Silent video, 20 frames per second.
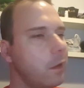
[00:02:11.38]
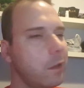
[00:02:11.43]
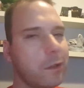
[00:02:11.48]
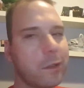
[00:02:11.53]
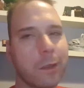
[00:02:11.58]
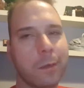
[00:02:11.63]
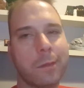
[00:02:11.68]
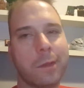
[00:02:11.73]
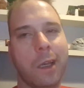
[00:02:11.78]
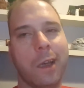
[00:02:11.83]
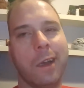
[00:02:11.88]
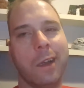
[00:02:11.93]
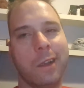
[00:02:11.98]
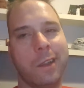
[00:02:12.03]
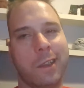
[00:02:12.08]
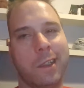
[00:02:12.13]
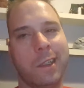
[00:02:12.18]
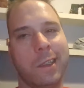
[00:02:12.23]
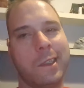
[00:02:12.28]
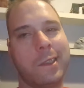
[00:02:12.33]

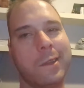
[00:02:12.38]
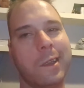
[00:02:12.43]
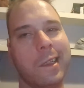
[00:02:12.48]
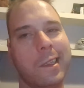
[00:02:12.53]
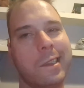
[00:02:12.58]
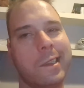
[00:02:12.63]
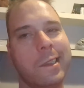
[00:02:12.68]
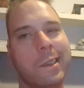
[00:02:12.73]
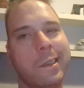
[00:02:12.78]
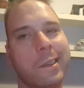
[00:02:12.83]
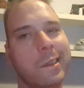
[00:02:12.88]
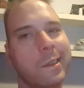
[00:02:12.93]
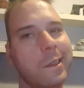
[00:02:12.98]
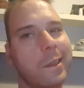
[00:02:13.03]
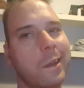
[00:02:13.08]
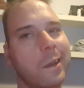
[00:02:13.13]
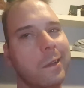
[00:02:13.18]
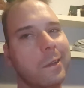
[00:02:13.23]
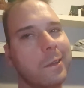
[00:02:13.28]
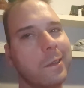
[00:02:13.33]
Sometimes it's messier than
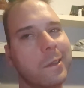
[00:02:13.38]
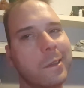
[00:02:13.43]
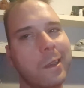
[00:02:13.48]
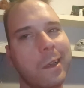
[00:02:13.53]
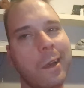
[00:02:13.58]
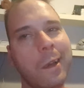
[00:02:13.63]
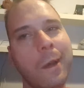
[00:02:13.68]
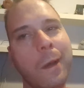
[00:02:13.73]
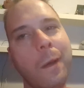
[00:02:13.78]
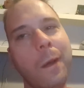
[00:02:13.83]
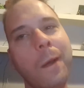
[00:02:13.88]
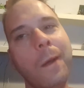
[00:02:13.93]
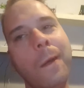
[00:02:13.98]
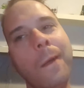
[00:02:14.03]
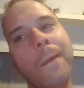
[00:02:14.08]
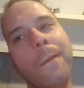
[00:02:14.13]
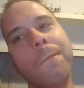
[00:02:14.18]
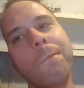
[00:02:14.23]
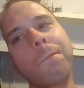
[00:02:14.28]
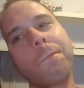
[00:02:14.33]
others.
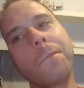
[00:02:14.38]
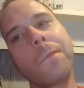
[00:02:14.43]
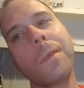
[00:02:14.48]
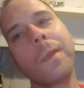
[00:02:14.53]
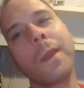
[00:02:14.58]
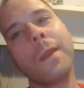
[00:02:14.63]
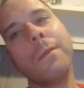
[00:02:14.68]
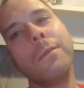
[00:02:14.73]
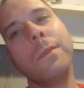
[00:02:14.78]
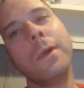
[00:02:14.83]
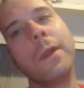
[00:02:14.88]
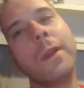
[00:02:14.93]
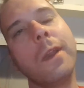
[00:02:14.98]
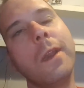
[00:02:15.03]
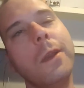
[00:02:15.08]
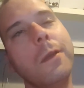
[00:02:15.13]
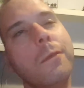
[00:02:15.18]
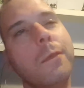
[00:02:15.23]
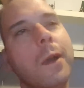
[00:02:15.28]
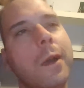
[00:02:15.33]
But
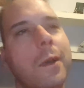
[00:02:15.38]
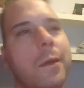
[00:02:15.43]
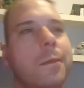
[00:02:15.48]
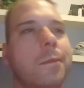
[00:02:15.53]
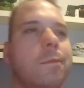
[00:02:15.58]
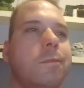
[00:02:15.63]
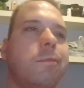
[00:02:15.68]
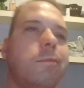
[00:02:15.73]
anyway.